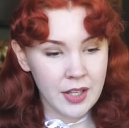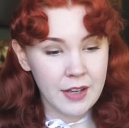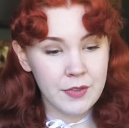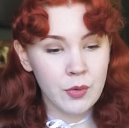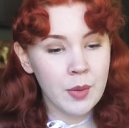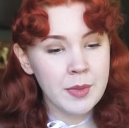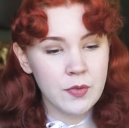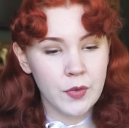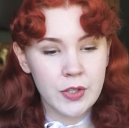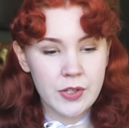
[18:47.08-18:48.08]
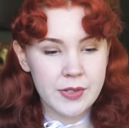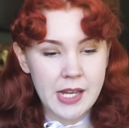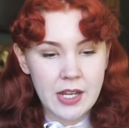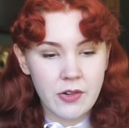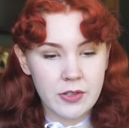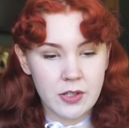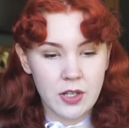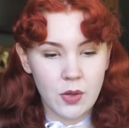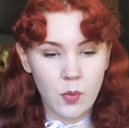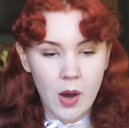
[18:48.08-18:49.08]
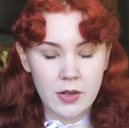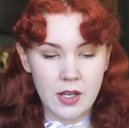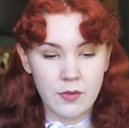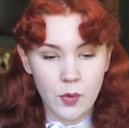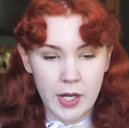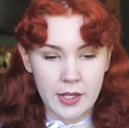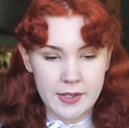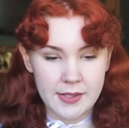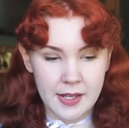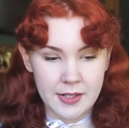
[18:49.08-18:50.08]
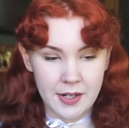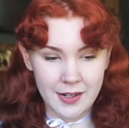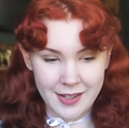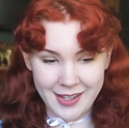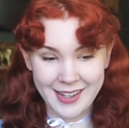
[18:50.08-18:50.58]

If the room is full, you stay closer to the walls, avoiding the center.